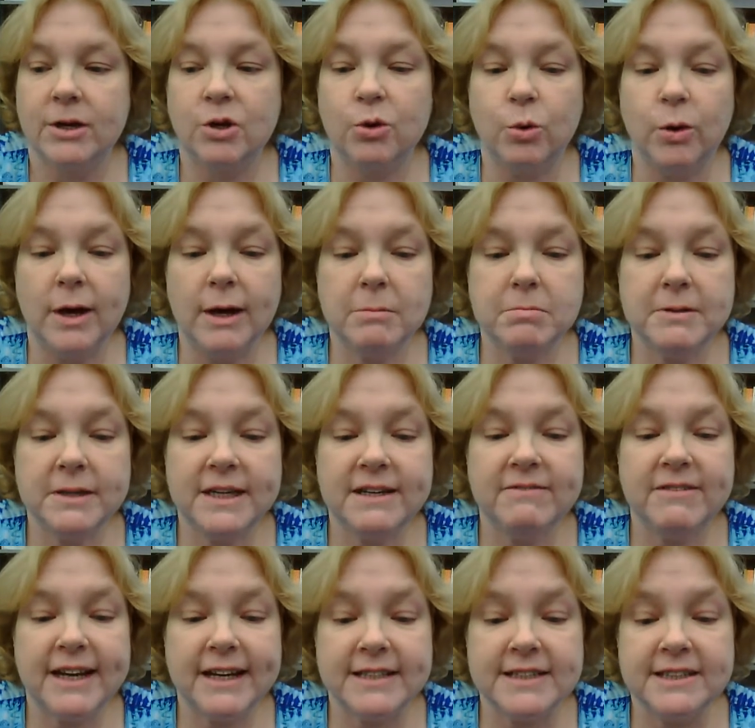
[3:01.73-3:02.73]

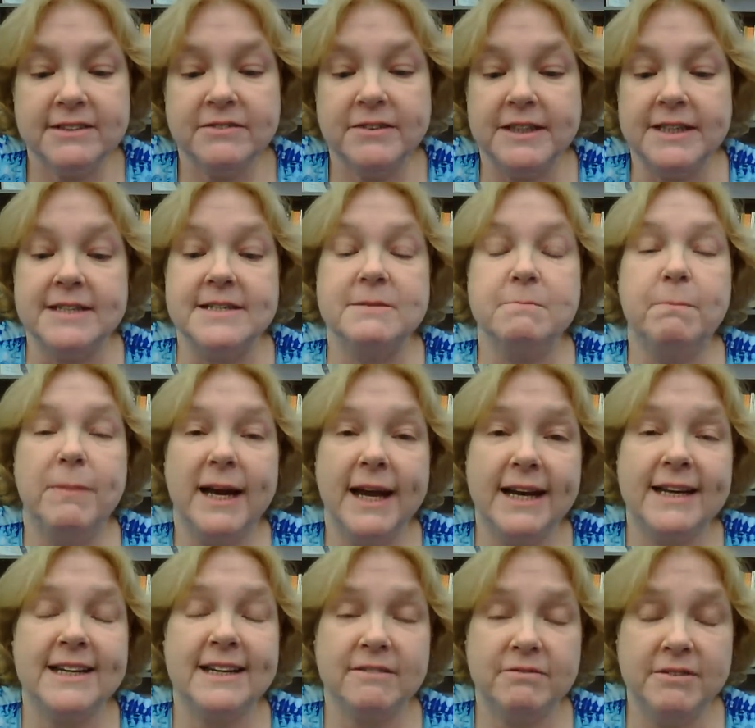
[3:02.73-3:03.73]
Cooperative activities,
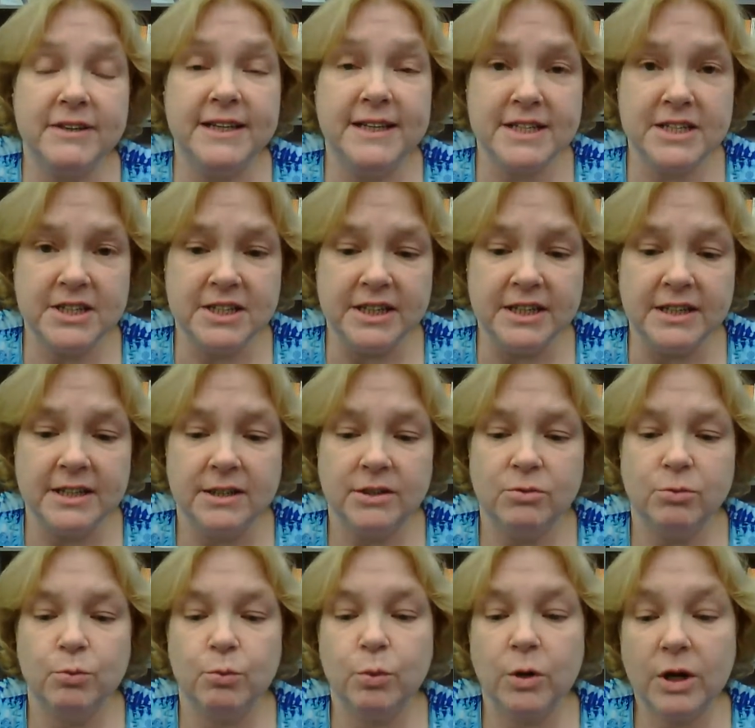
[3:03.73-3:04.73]
by definition,
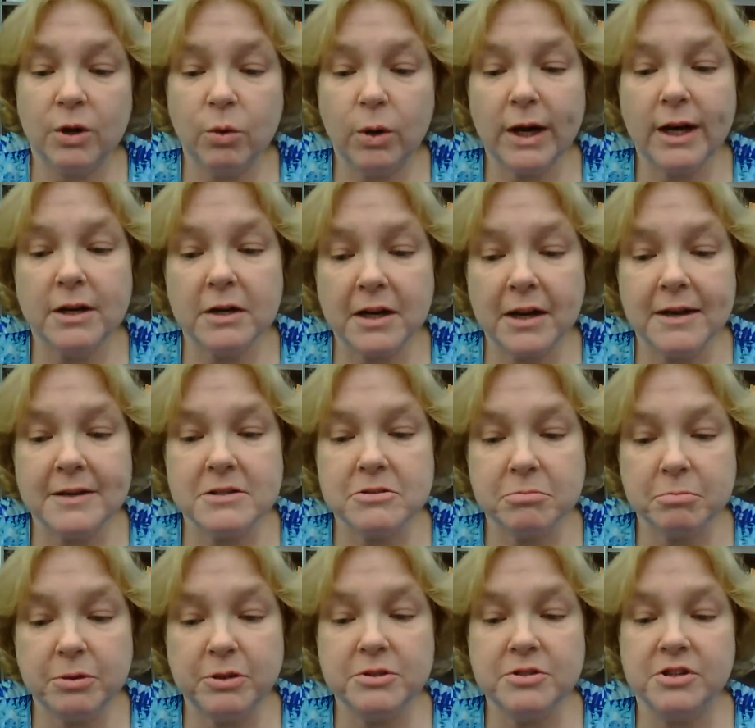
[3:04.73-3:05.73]
require
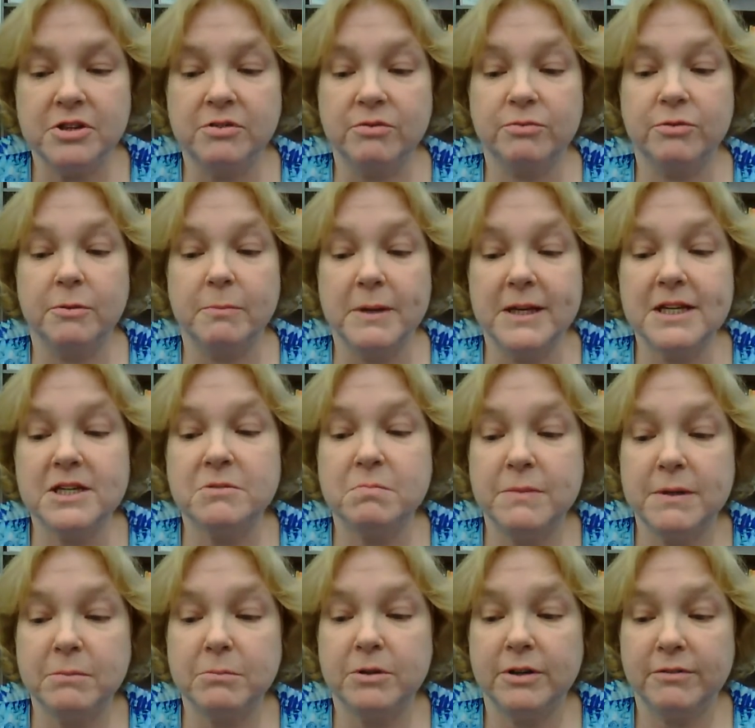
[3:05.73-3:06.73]
contribution from each
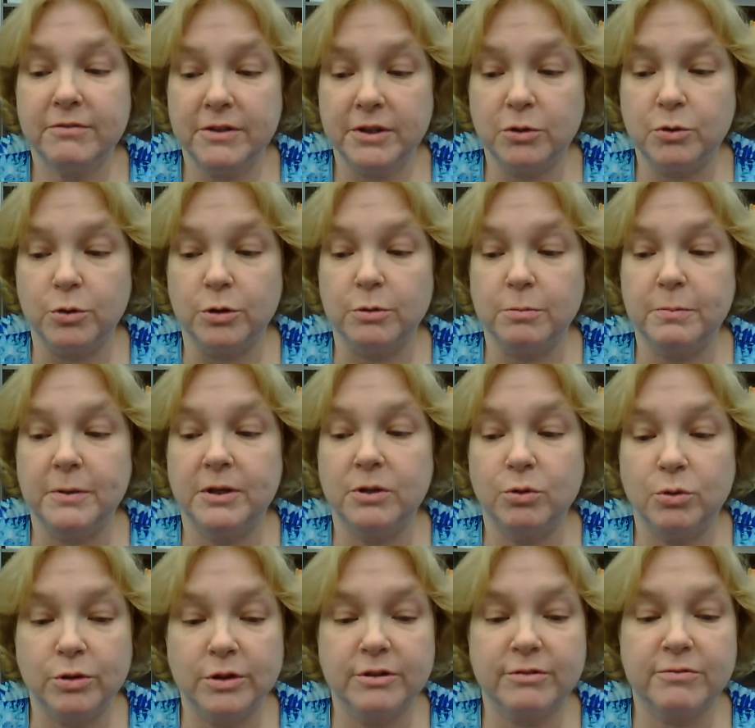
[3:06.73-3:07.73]
member of the group in
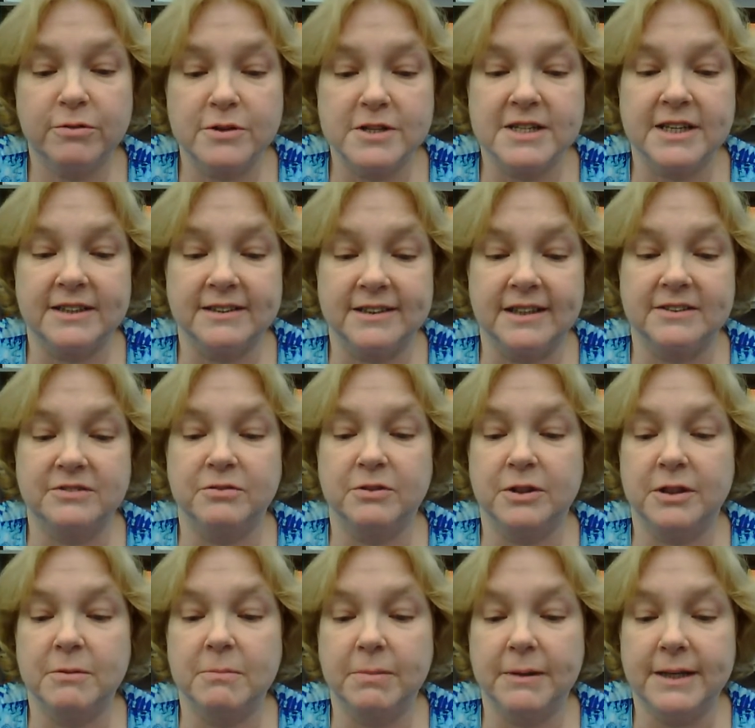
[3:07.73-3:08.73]
order for
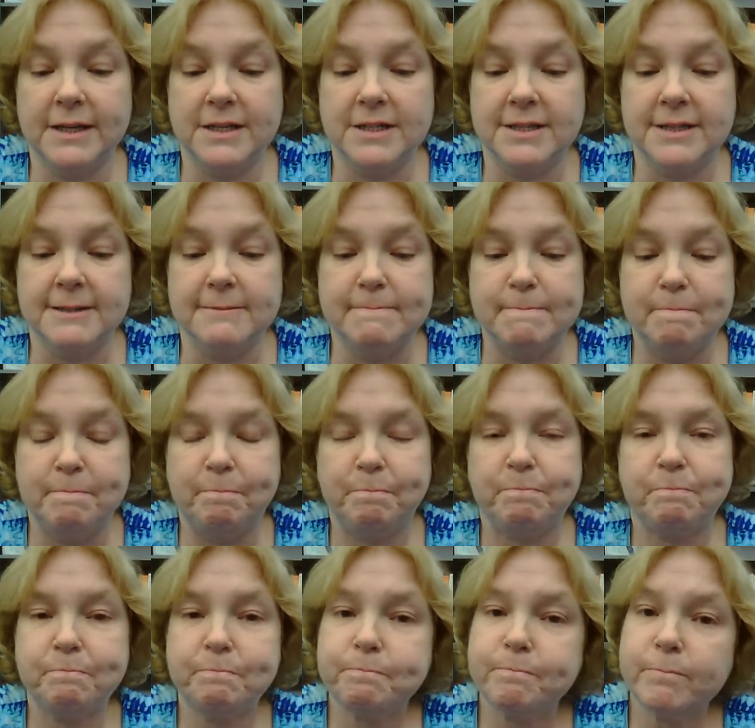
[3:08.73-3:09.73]
successful completion.
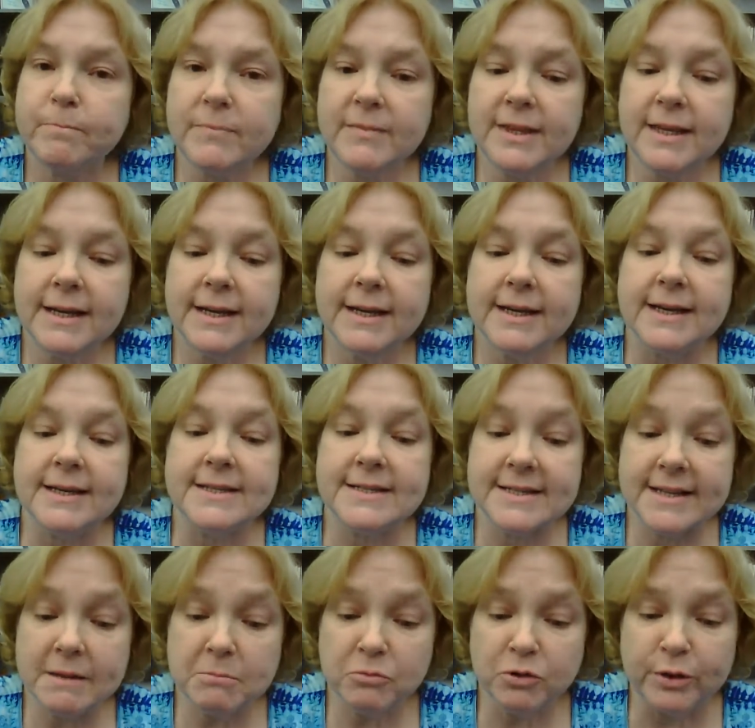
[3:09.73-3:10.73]
In
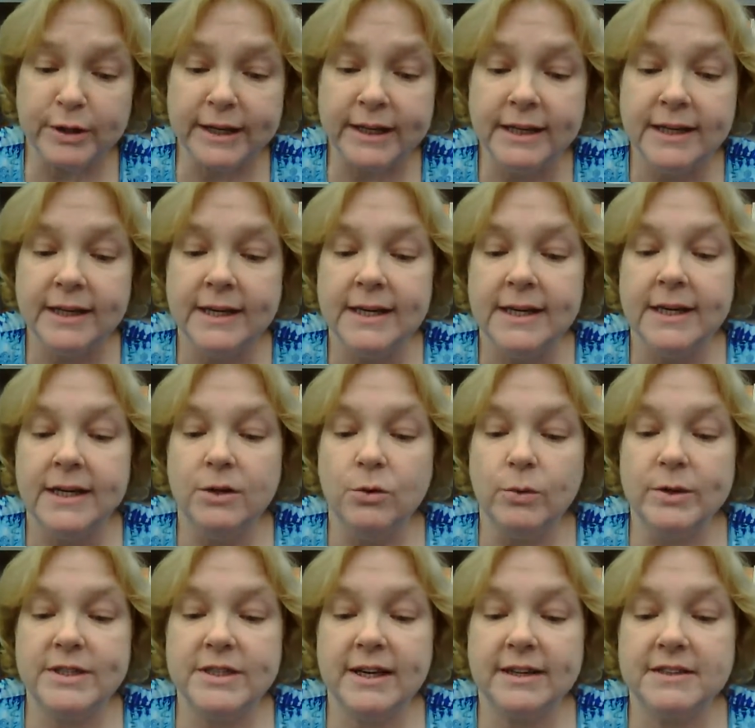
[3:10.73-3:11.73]
summary,
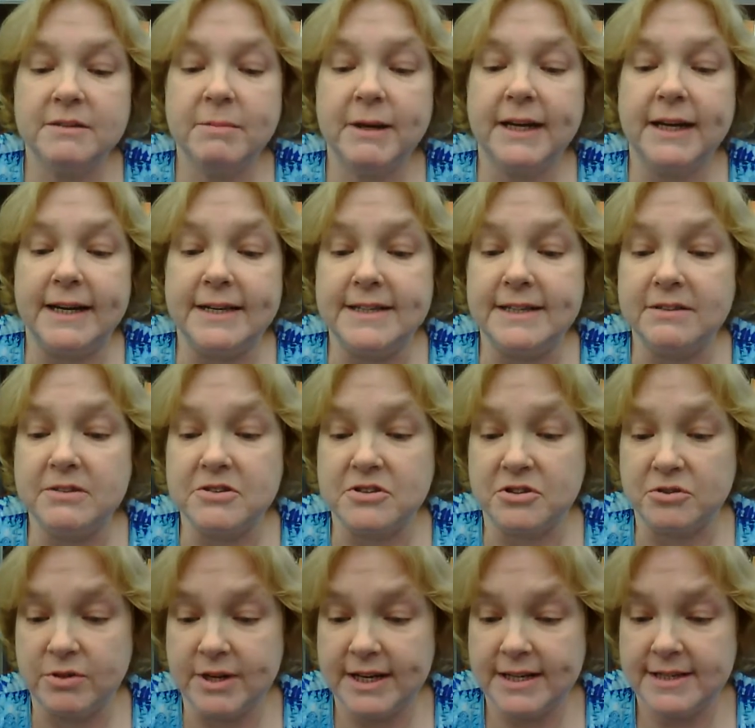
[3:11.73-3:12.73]
we talked about ideal
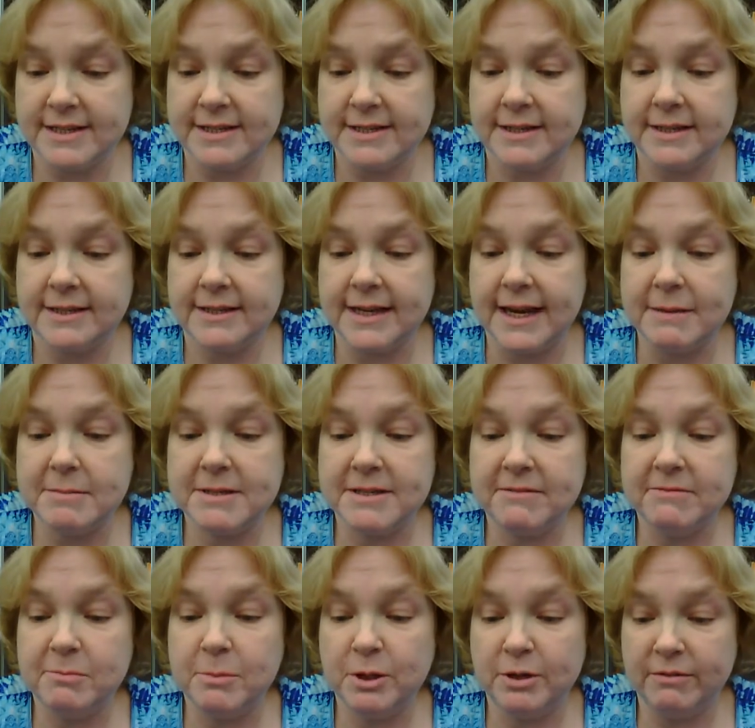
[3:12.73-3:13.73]
stress, types
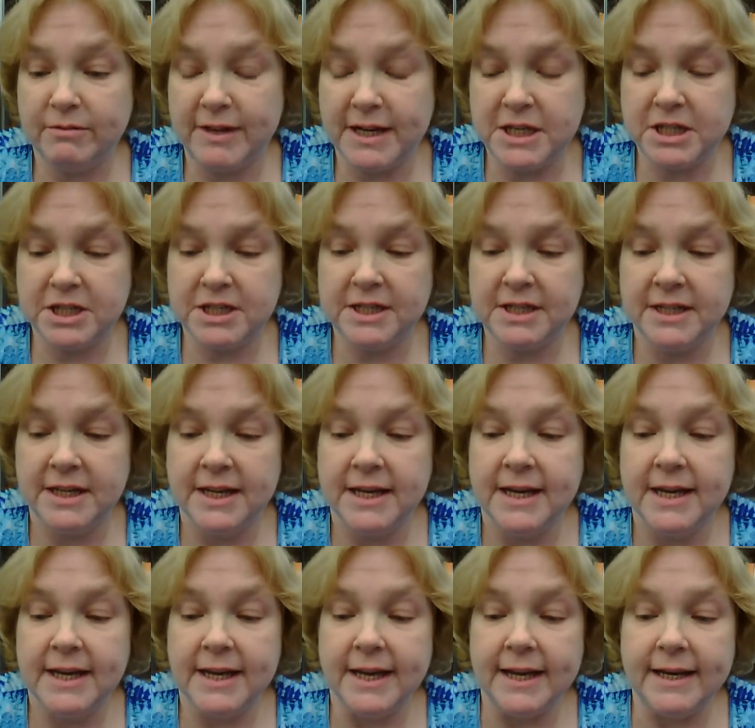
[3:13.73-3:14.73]
of motivation,
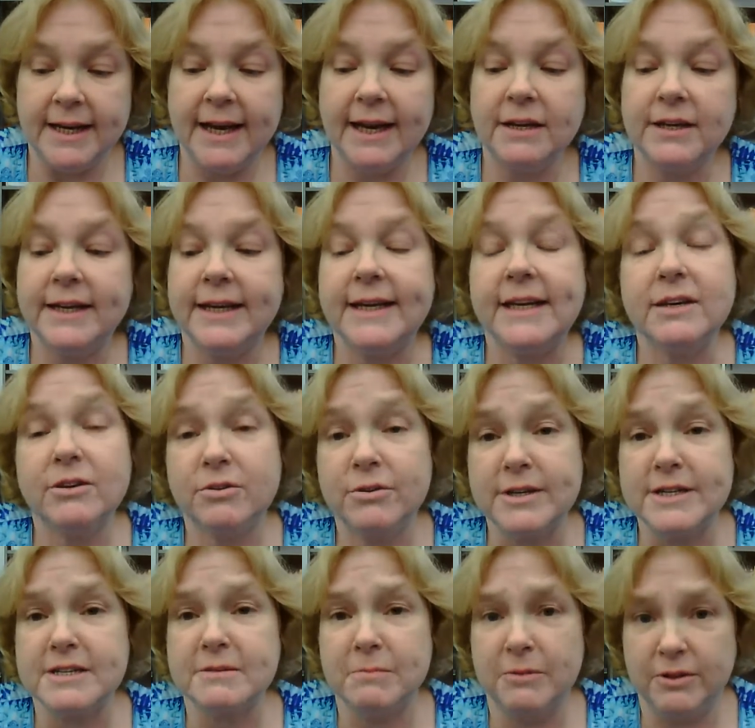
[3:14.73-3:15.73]
and how to
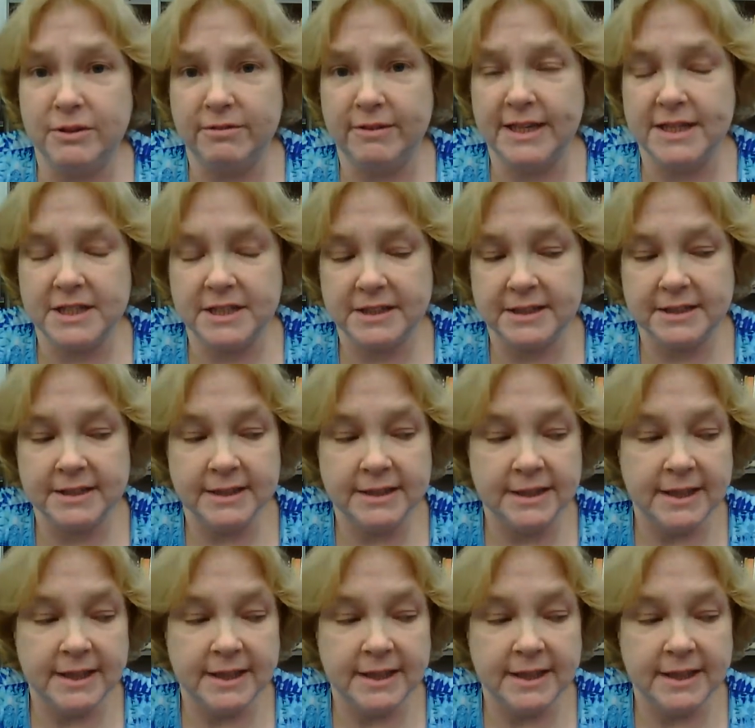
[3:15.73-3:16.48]
increase motivation.